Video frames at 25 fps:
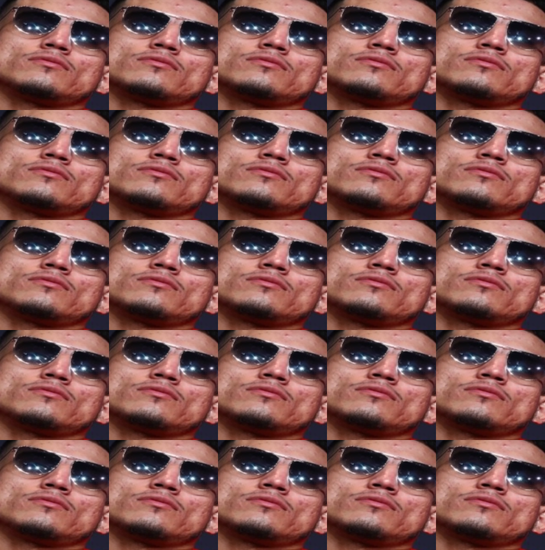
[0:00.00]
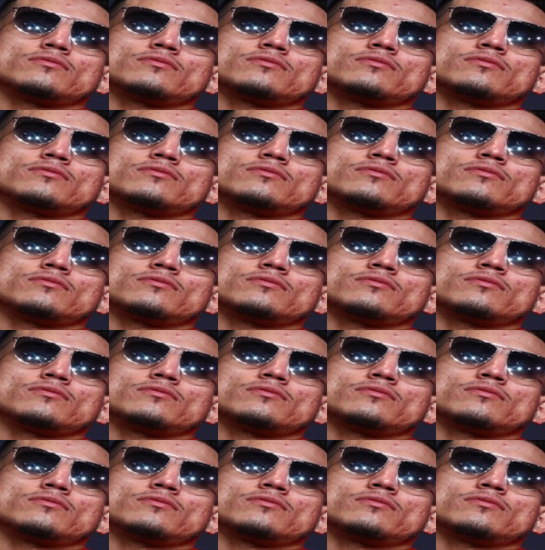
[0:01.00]

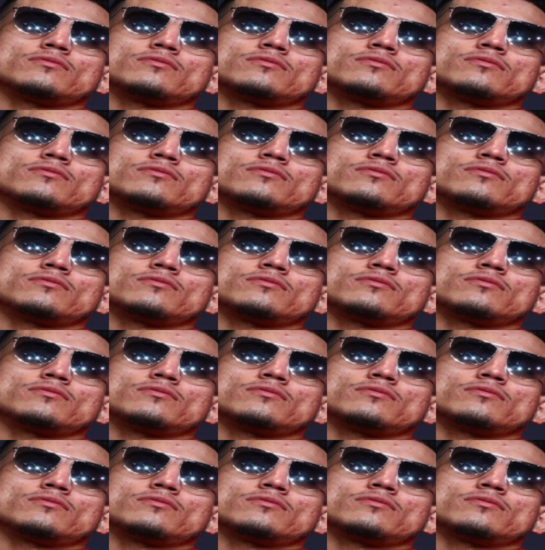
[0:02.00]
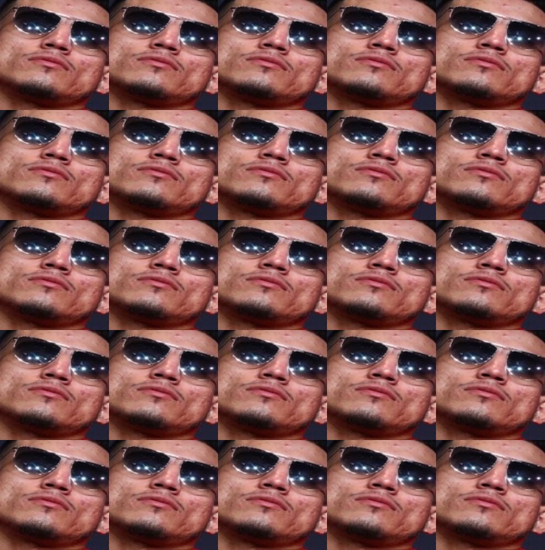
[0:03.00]

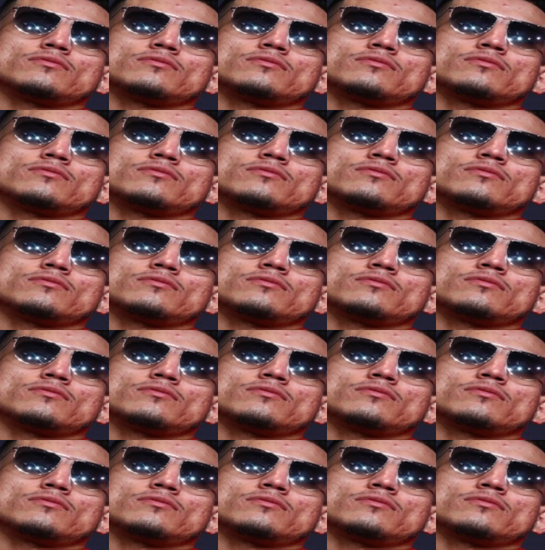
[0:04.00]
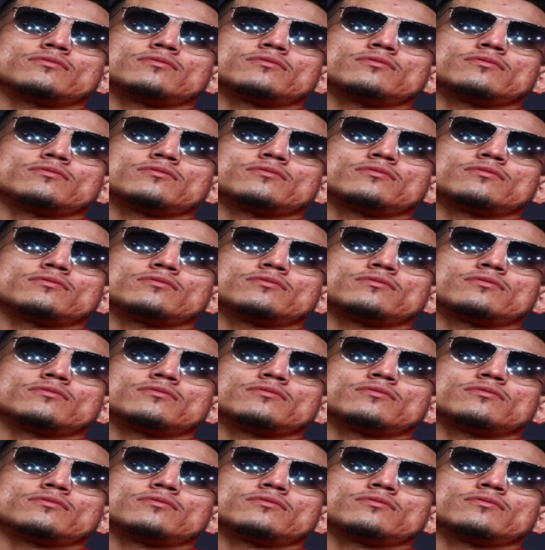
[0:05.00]

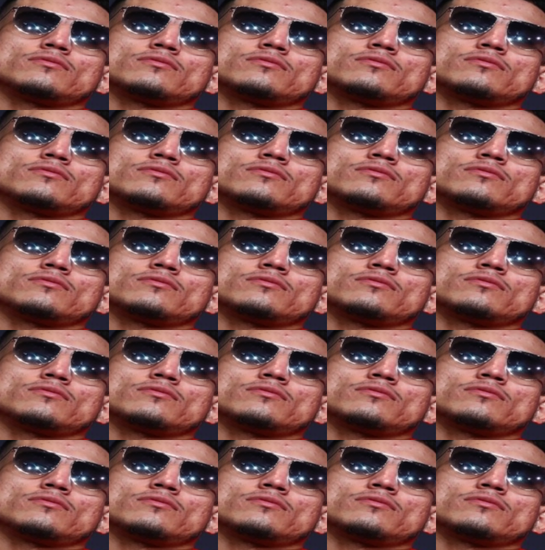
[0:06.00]
This is a still picture; no speech is visible.